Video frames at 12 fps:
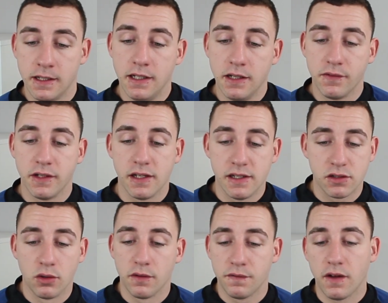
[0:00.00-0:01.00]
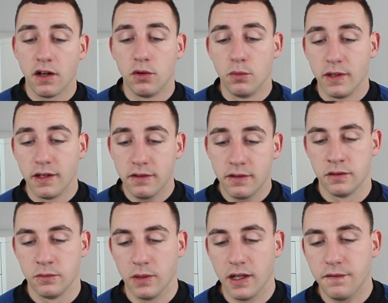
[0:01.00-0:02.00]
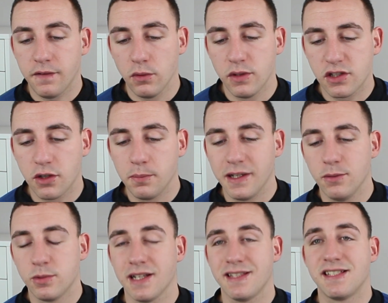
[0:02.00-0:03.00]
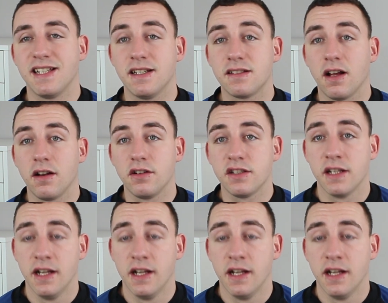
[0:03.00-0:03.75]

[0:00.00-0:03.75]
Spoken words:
Livent is going to follow with it. When I found this company, it was at $6.